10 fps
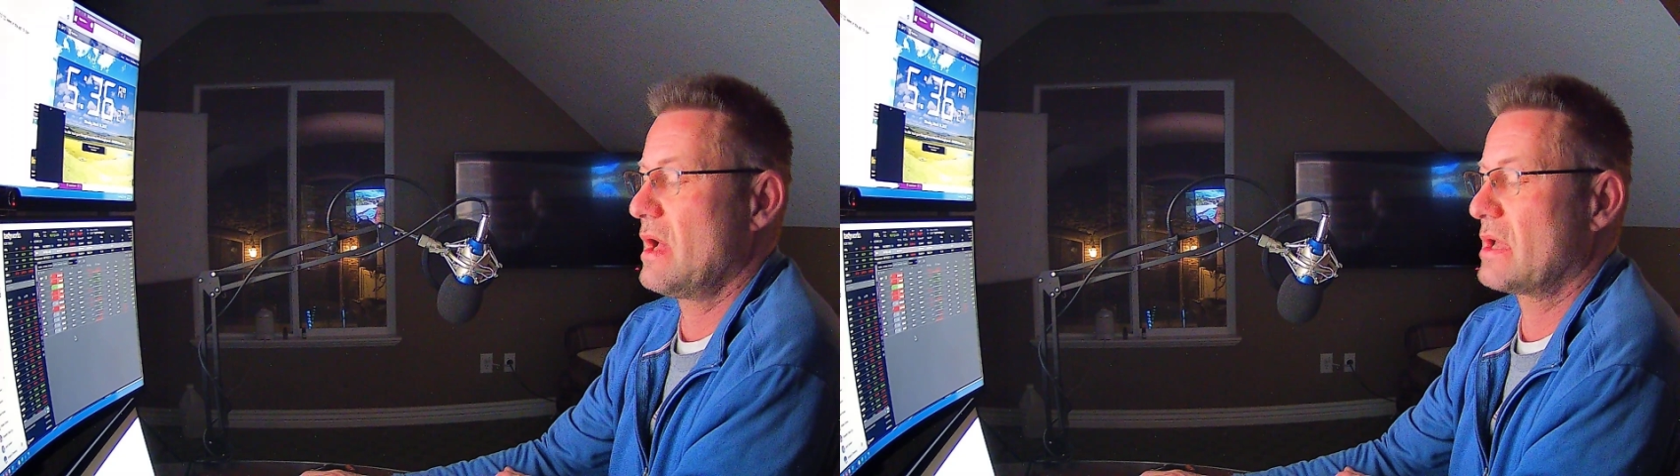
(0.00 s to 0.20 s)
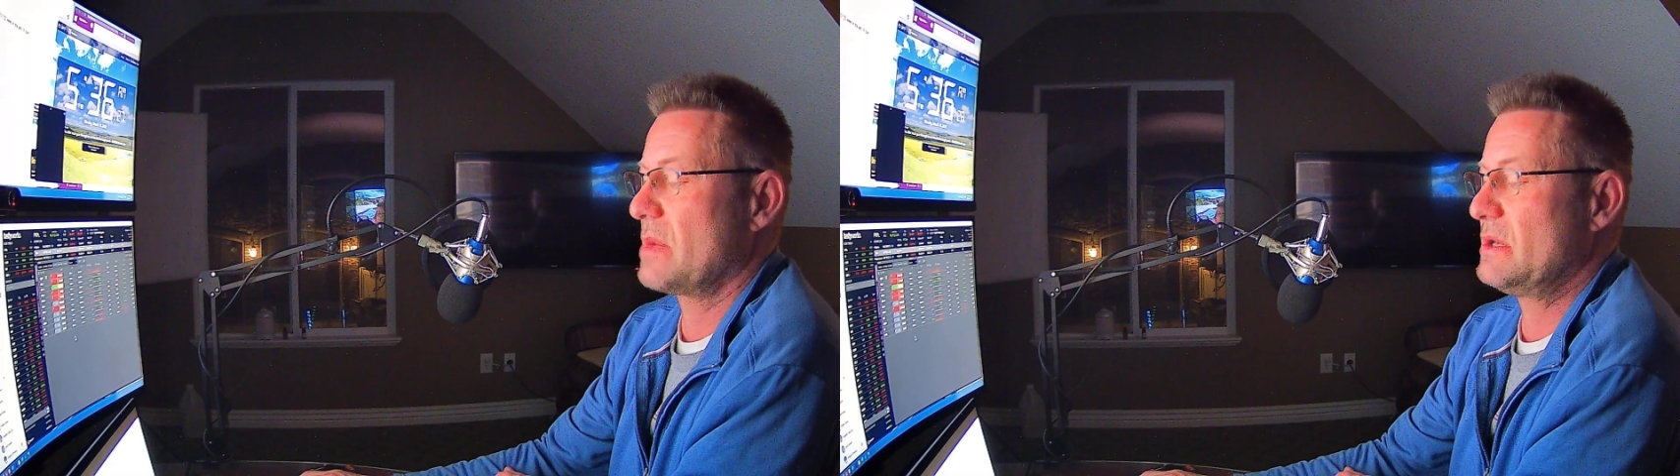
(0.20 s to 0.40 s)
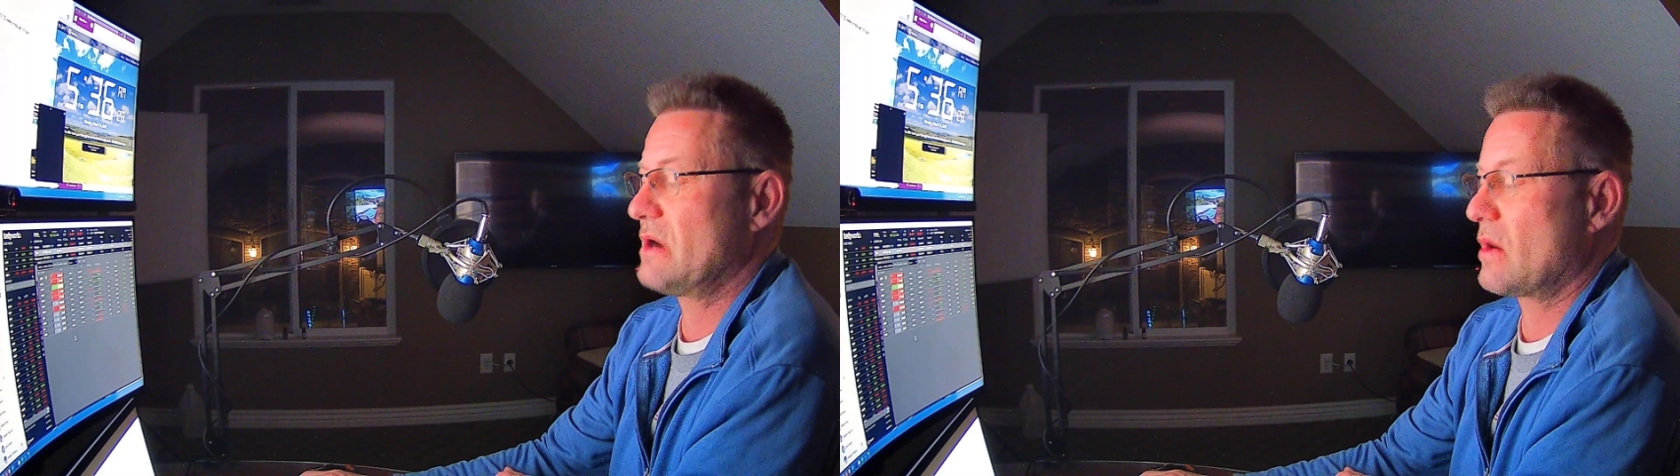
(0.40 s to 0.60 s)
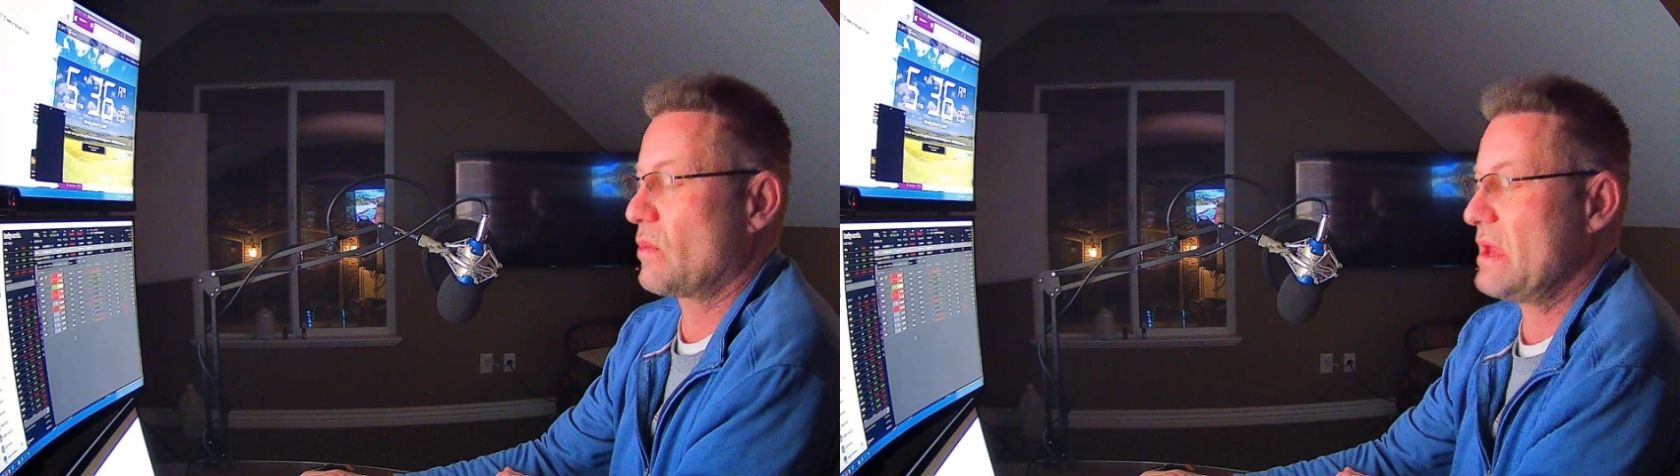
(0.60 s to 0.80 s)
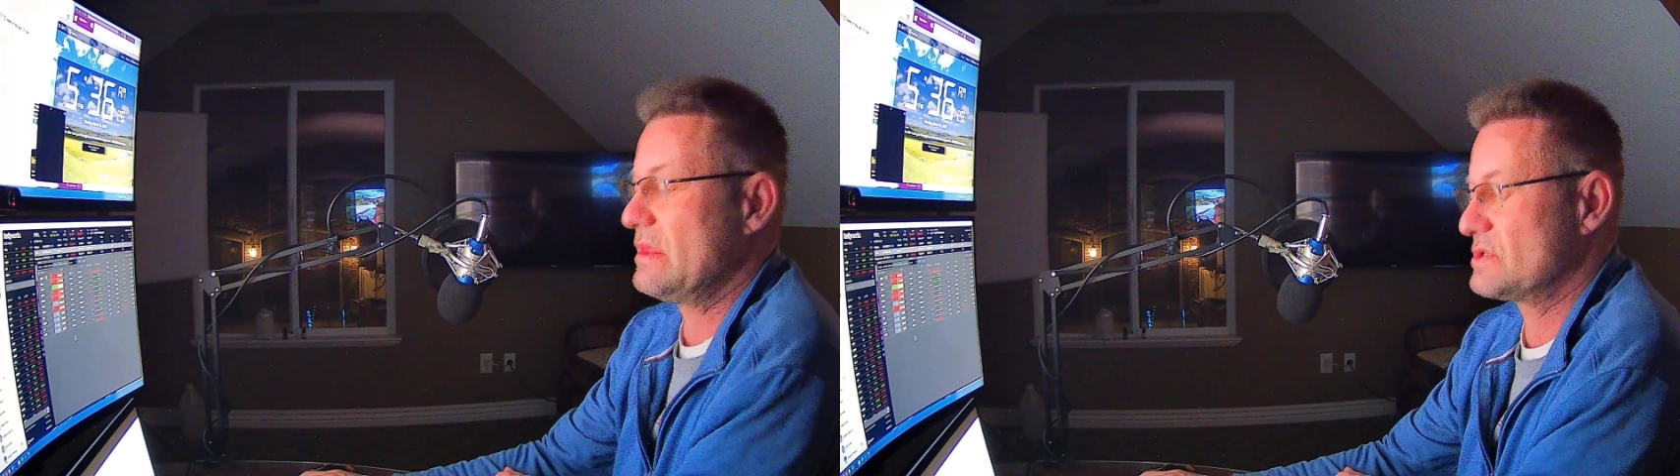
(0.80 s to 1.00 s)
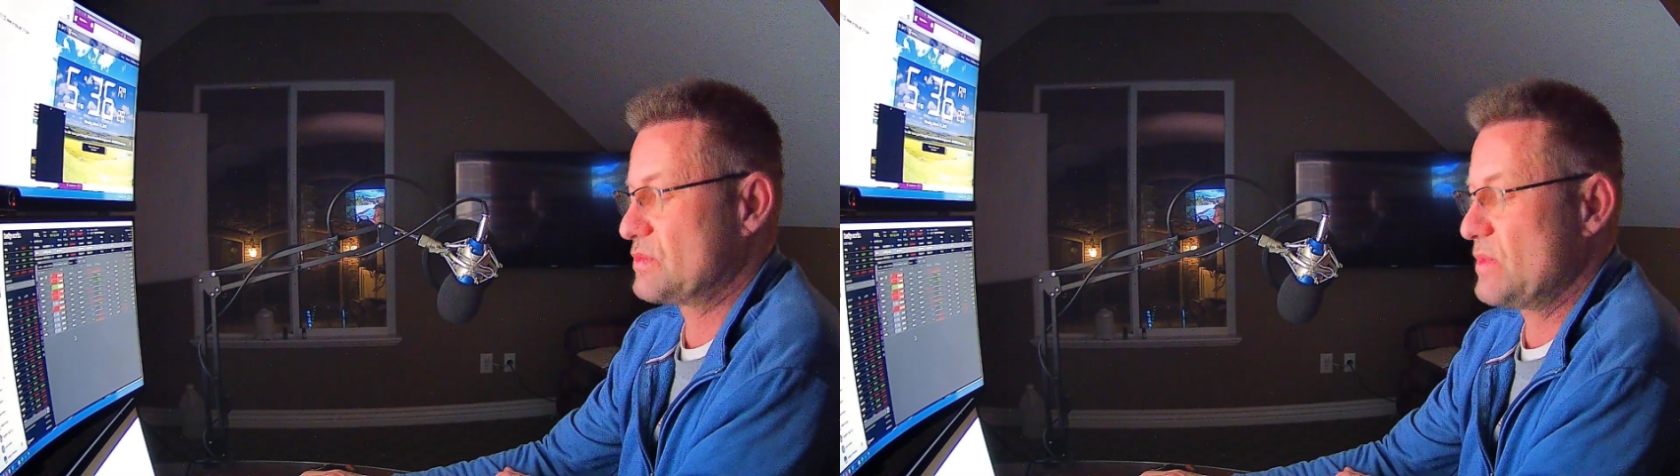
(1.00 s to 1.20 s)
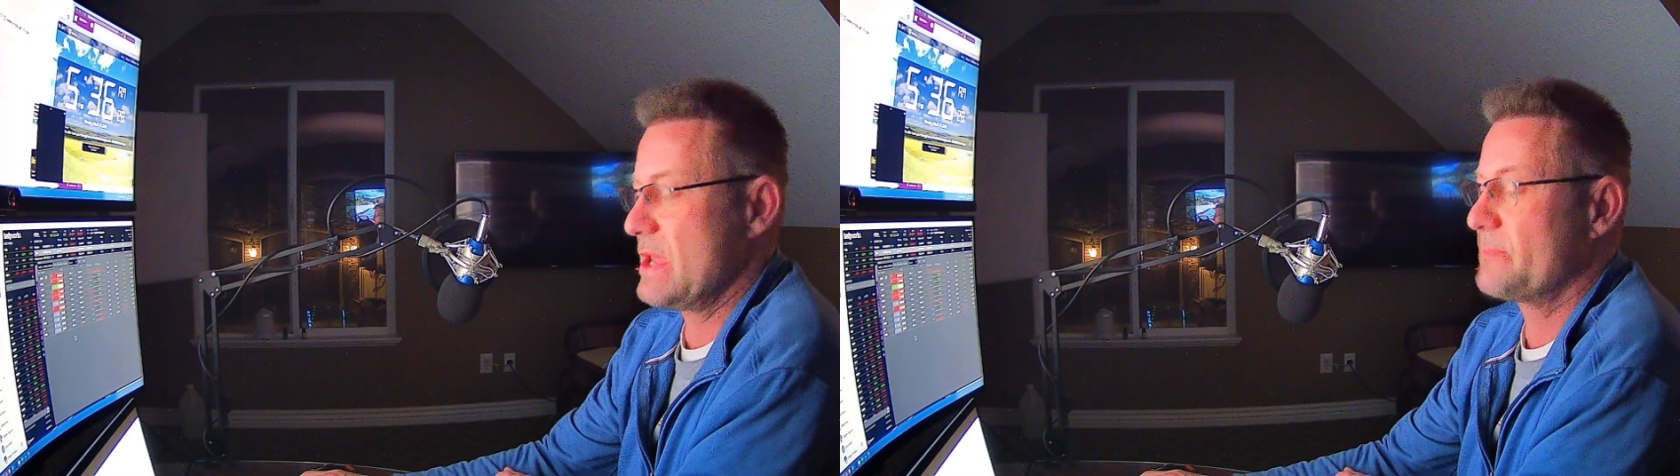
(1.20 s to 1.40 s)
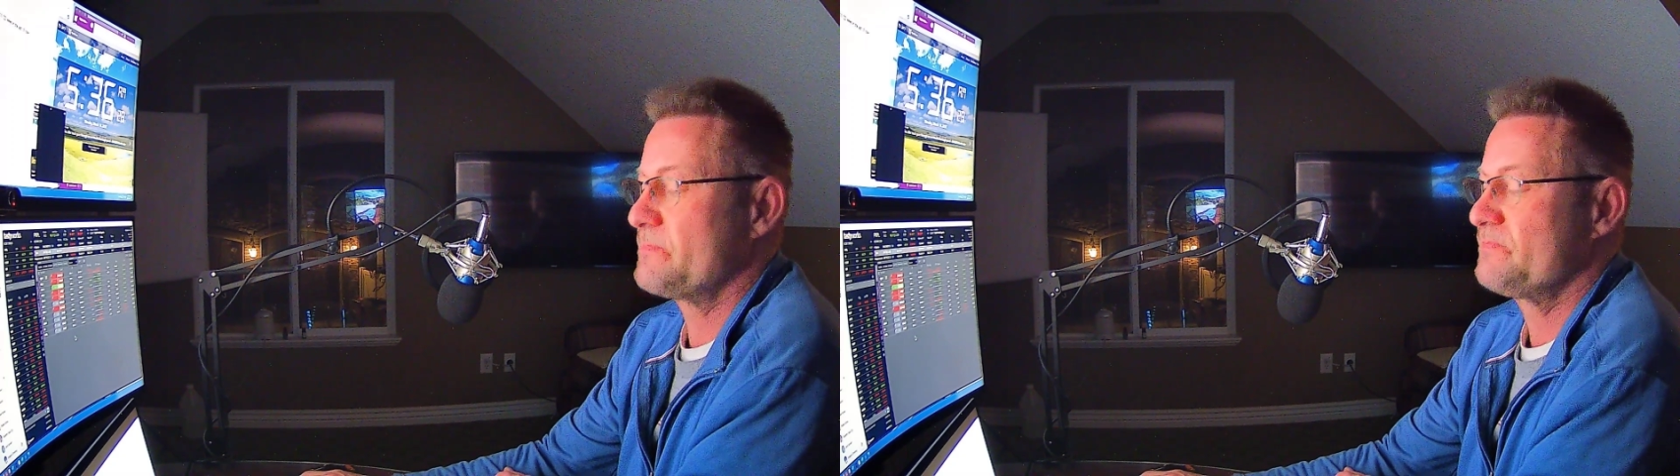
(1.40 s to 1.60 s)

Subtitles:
coming our way this week.